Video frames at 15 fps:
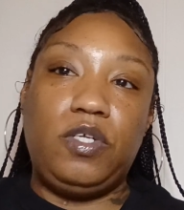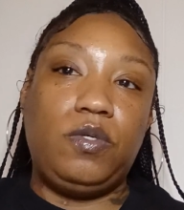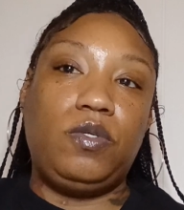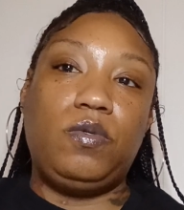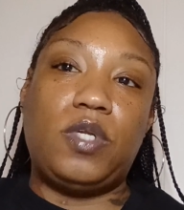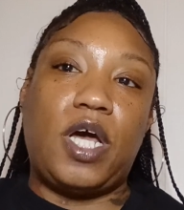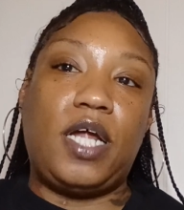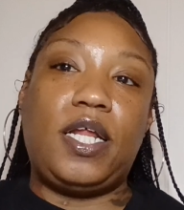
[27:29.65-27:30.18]
You do
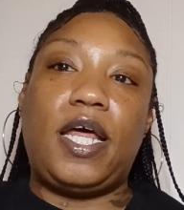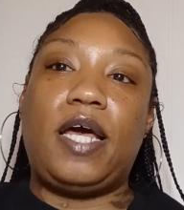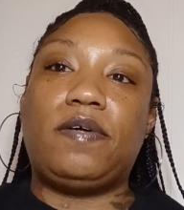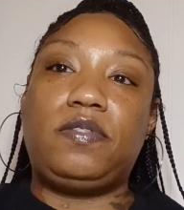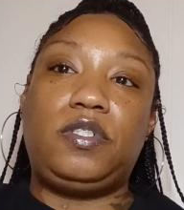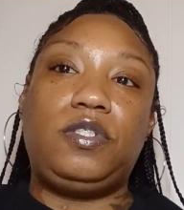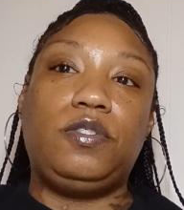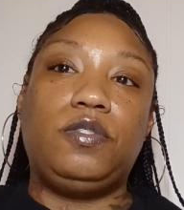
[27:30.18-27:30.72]
not
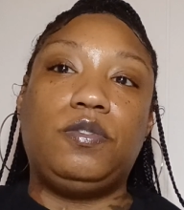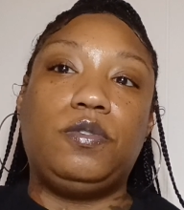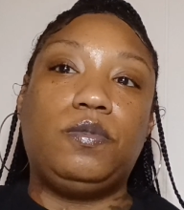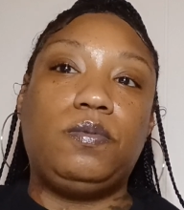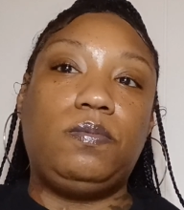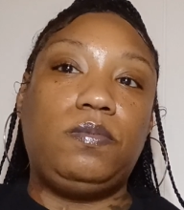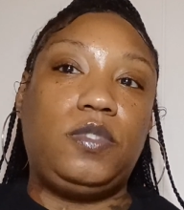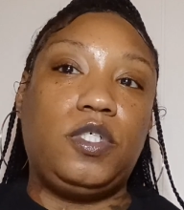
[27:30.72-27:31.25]
have
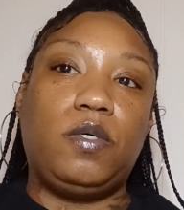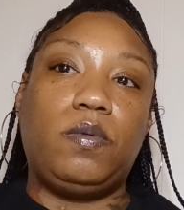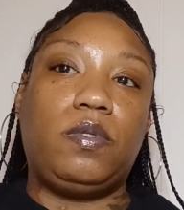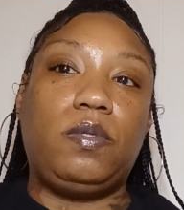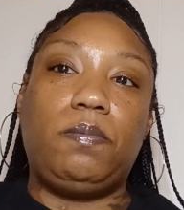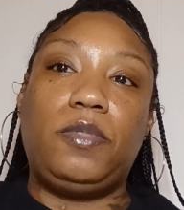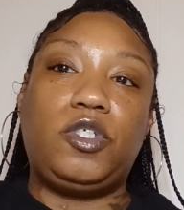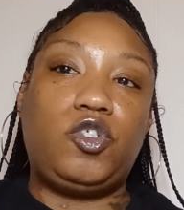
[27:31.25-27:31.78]
to deal
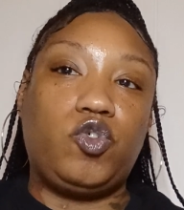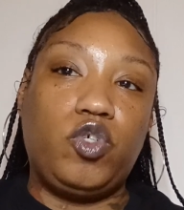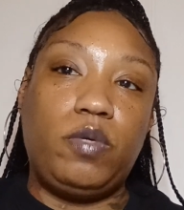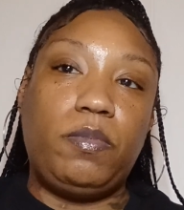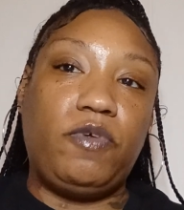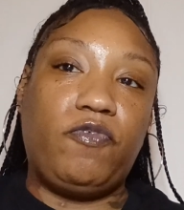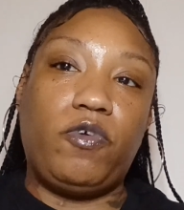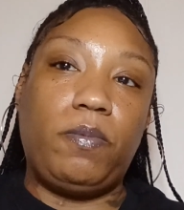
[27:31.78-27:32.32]
with
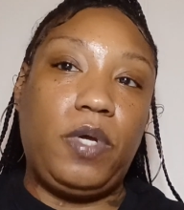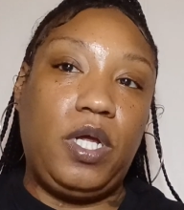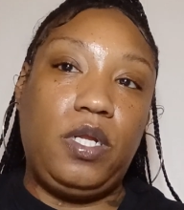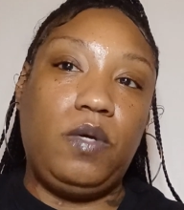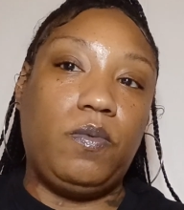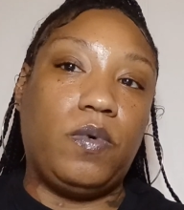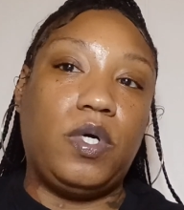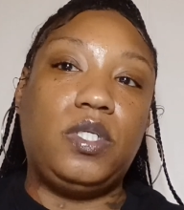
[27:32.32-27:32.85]
mistreatment from
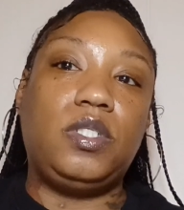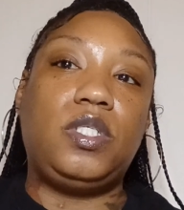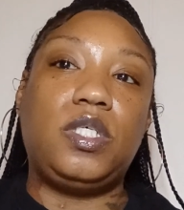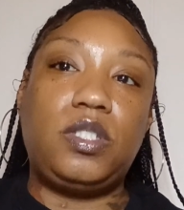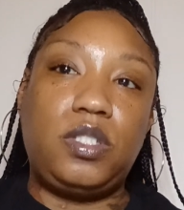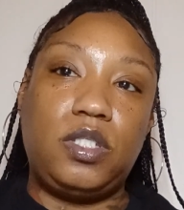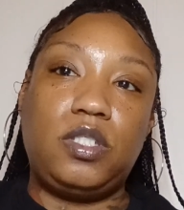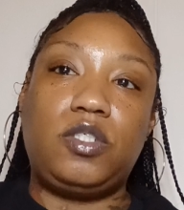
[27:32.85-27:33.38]
anyone.
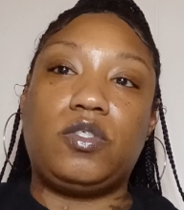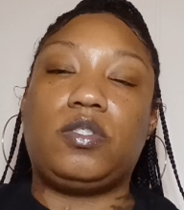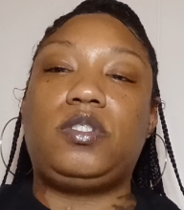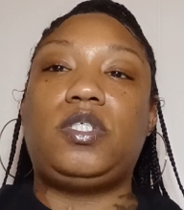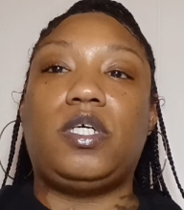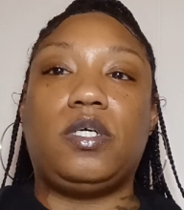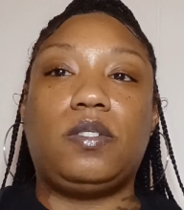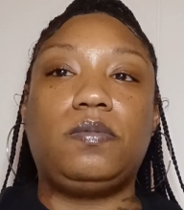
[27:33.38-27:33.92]
Distance
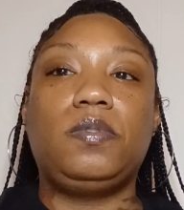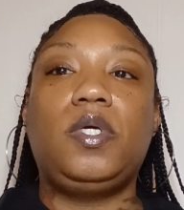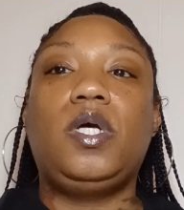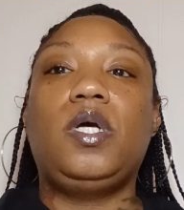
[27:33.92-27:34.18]
yourself.